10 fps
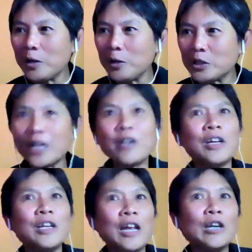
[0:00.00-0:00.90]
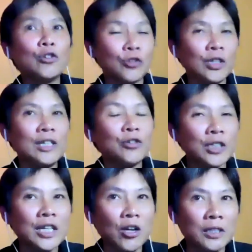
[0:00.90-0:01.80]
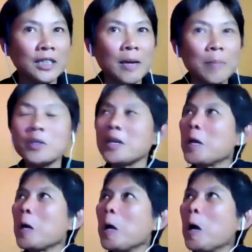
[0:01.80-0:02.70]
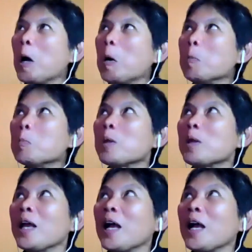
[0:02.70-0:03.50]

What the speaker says: it's kind of an interesting concept. When